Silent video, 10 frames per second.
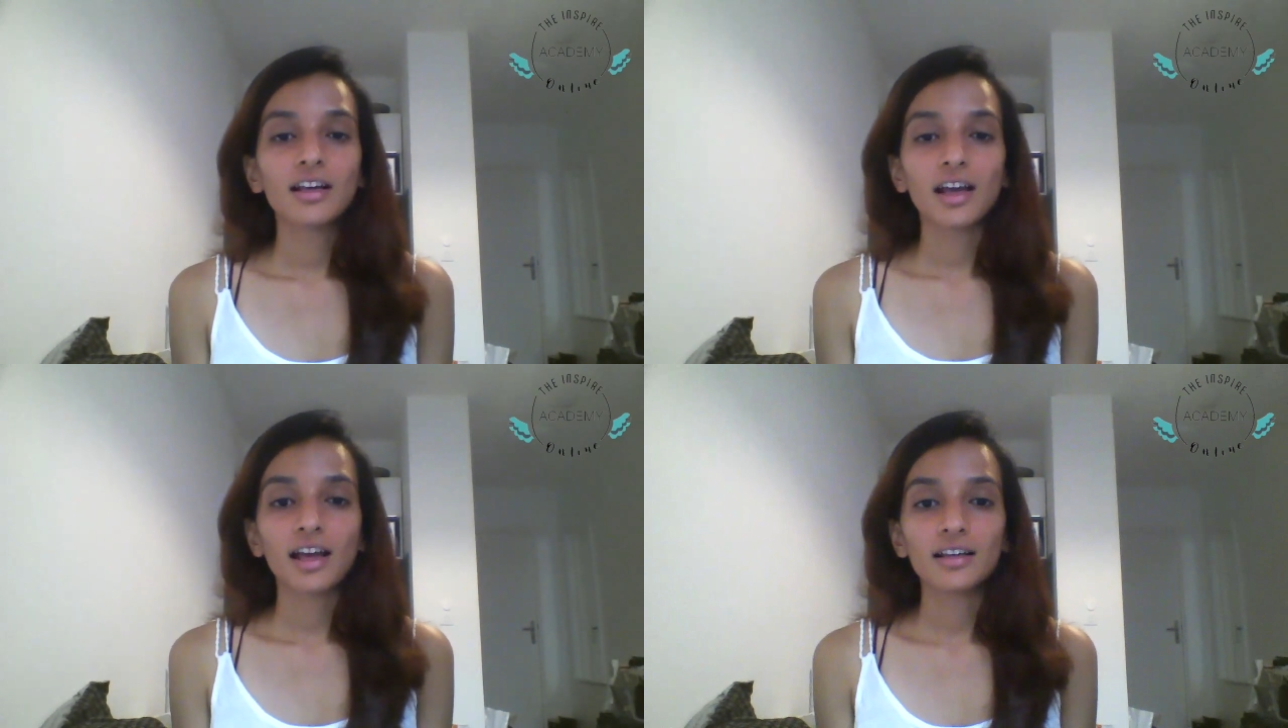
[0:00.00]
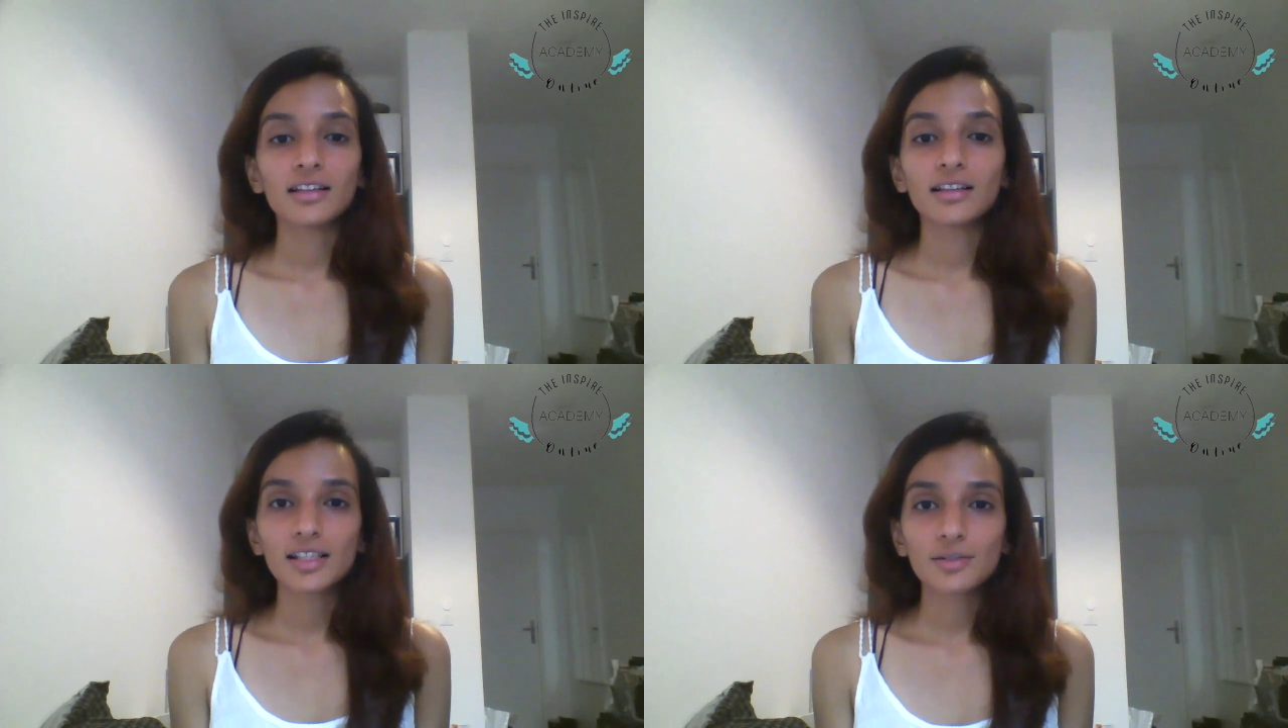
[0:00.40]
and
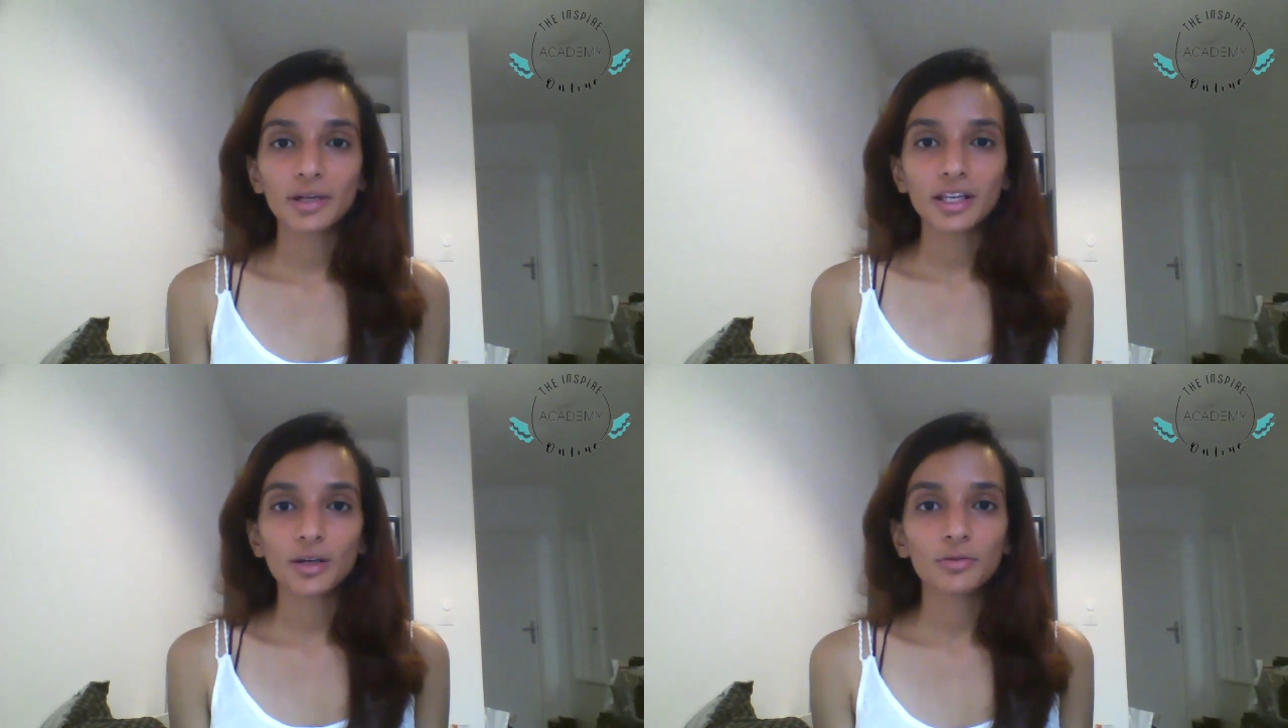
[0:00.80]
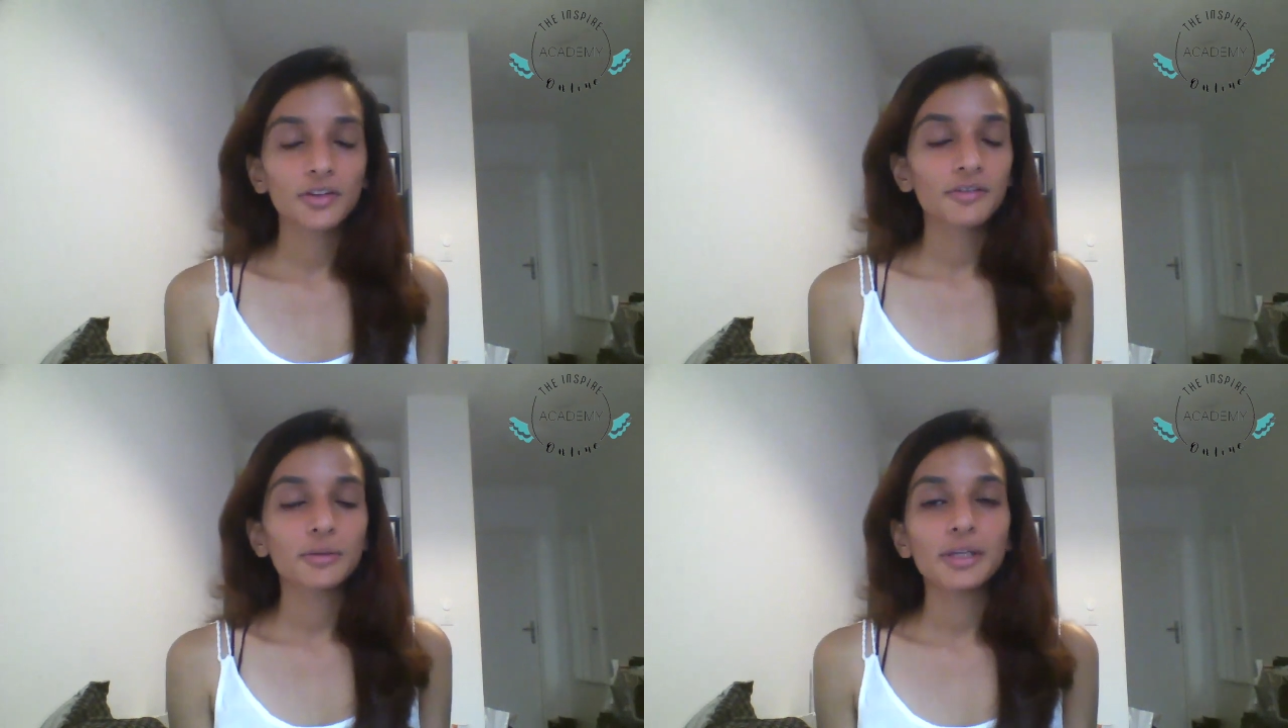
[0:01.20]
in this video we
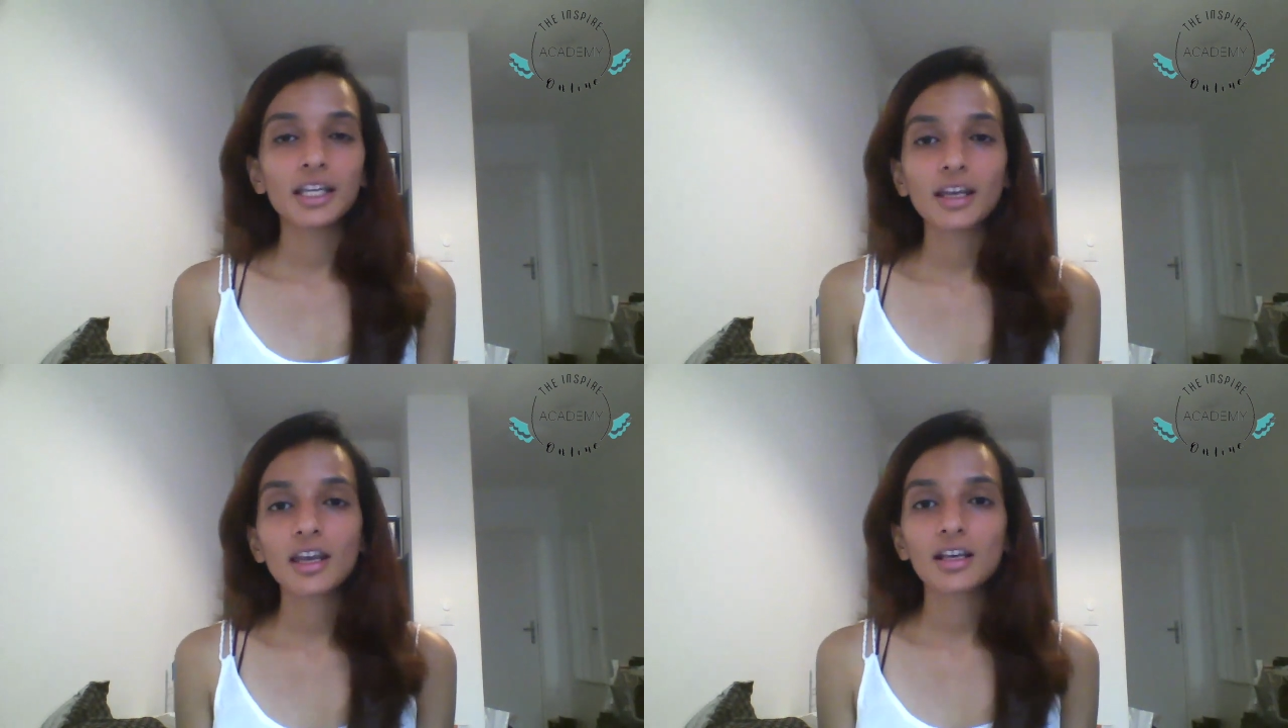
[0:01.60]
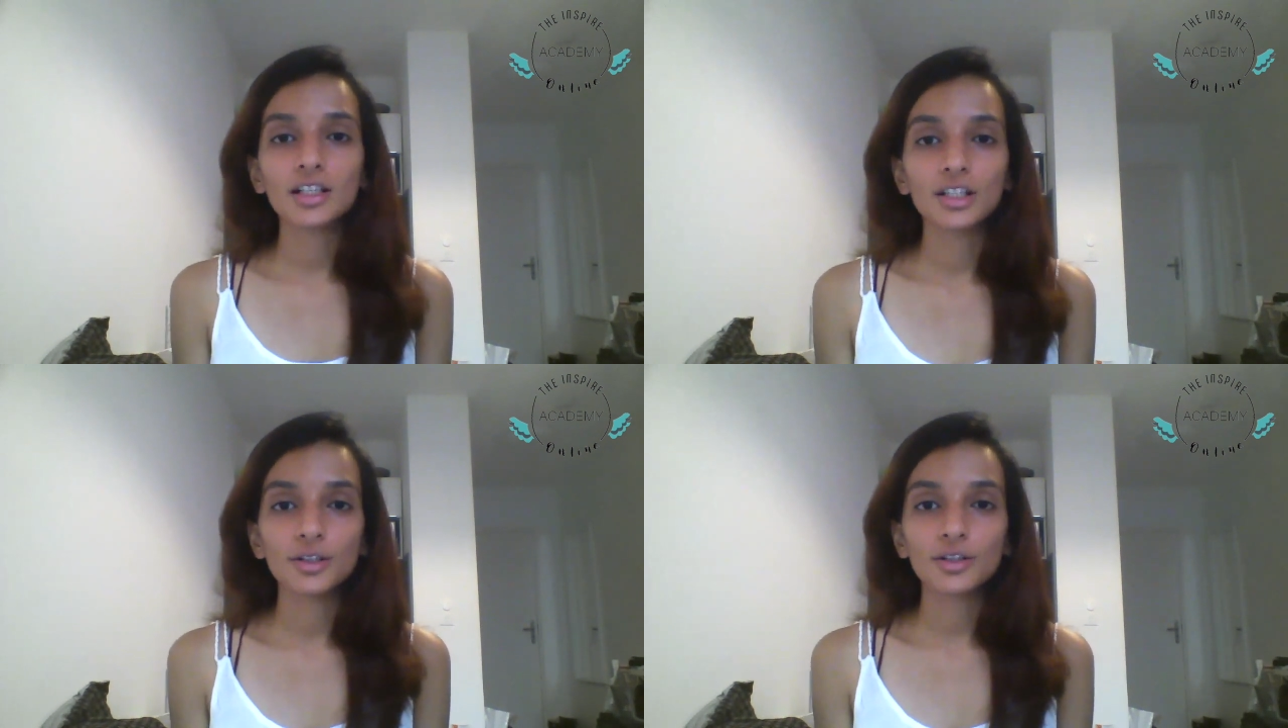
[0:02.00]
will be taking a
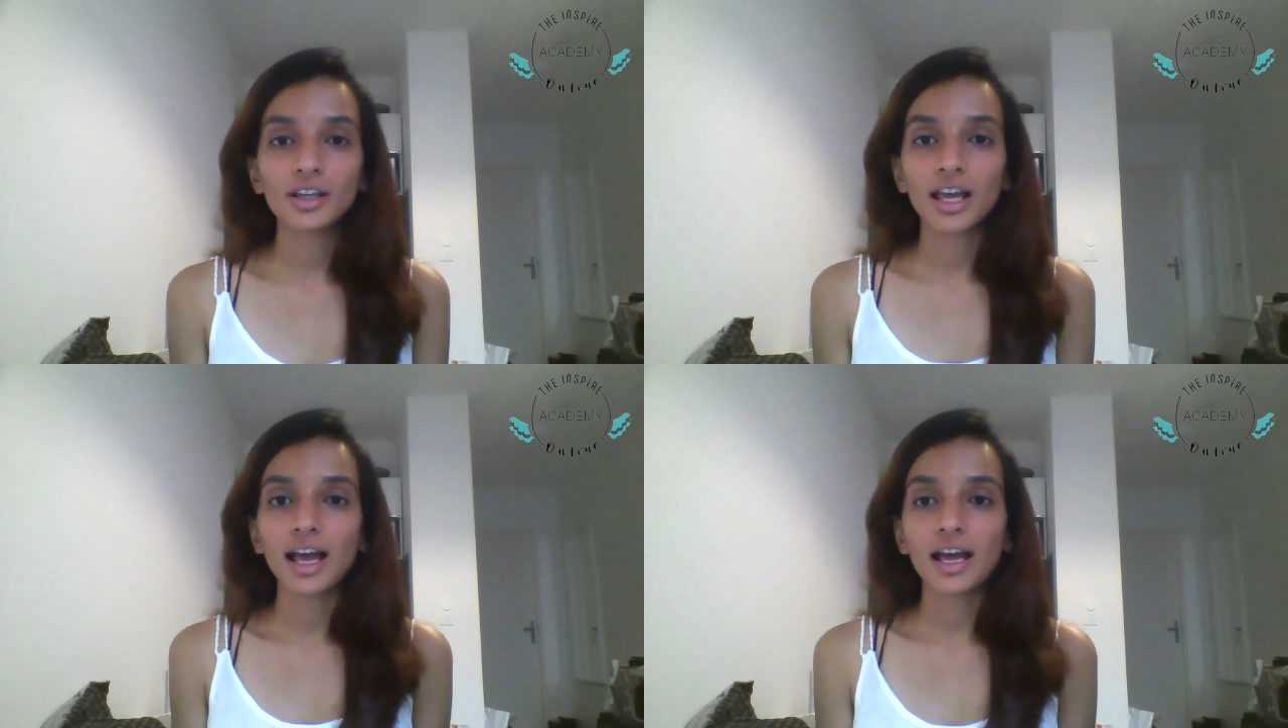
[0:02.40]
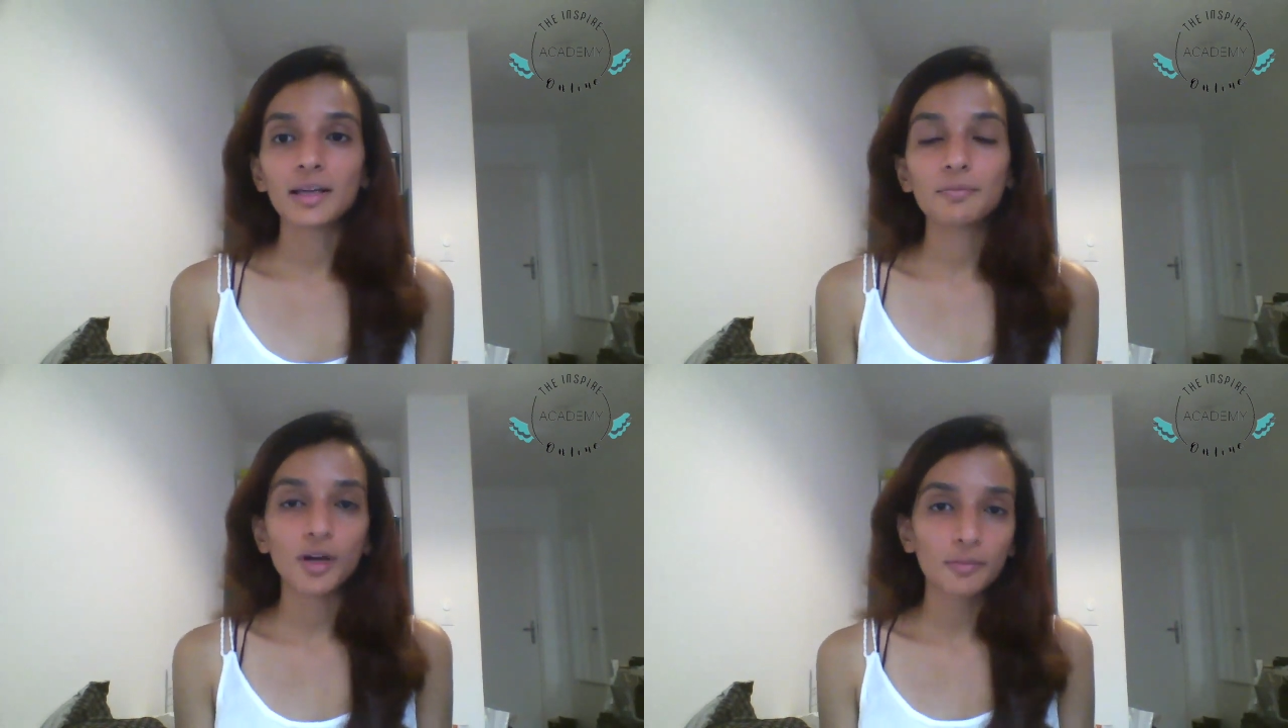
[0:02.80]
look
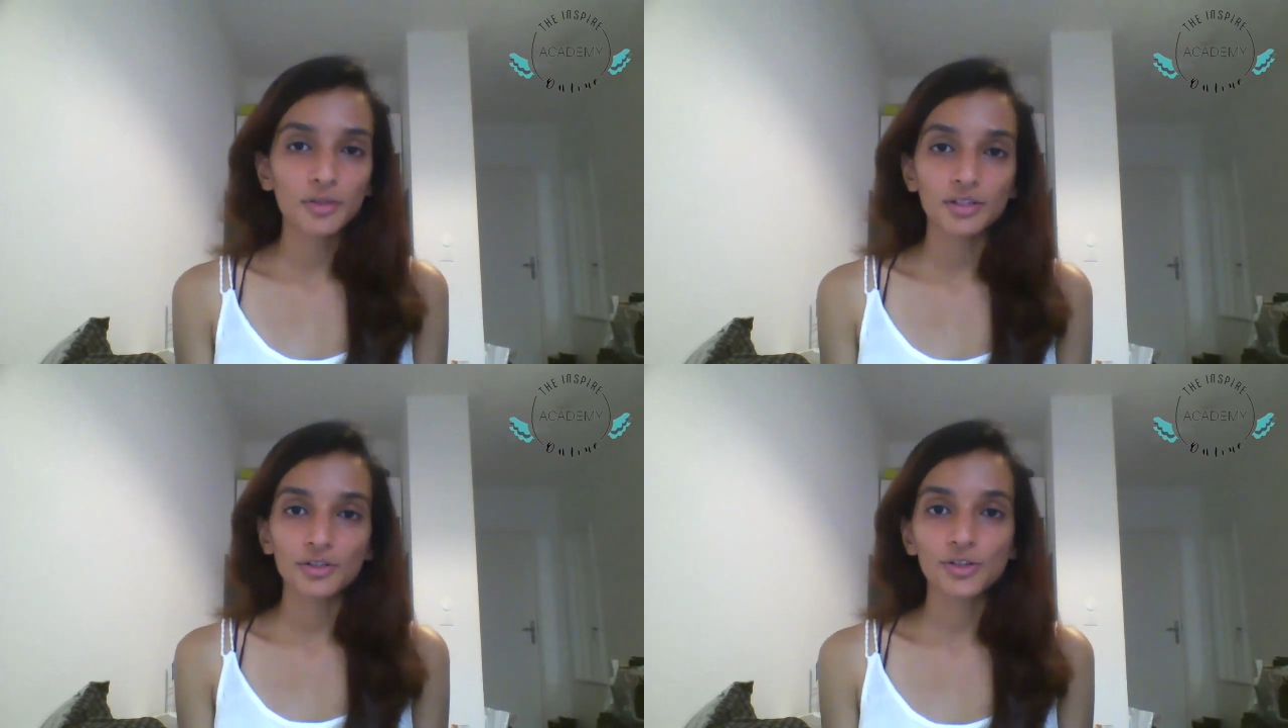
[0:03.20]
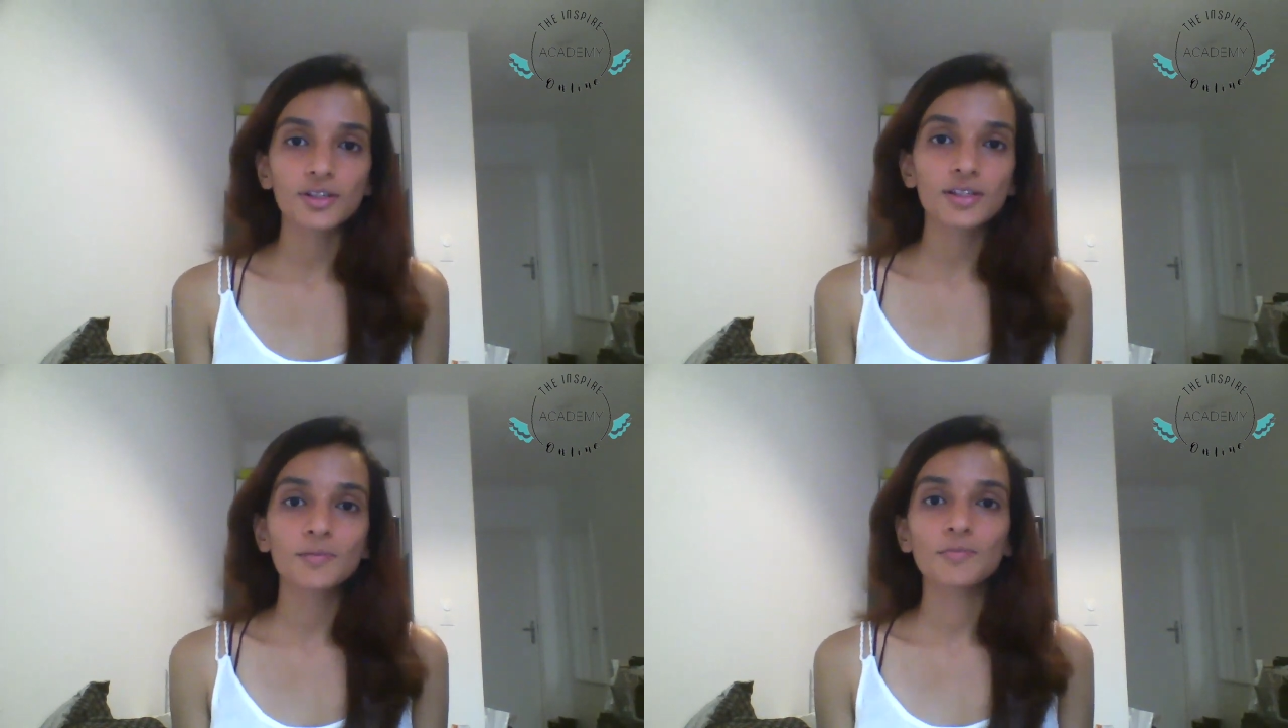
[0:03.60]
at
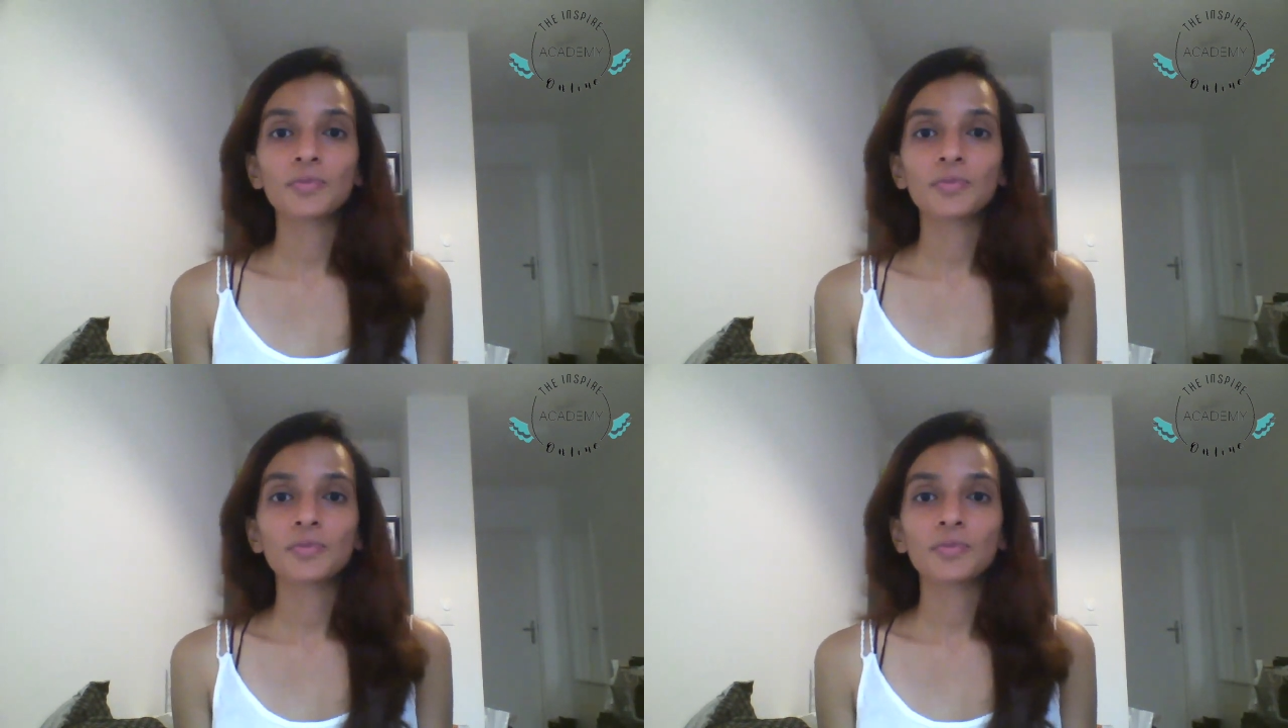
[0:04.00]
prepositions.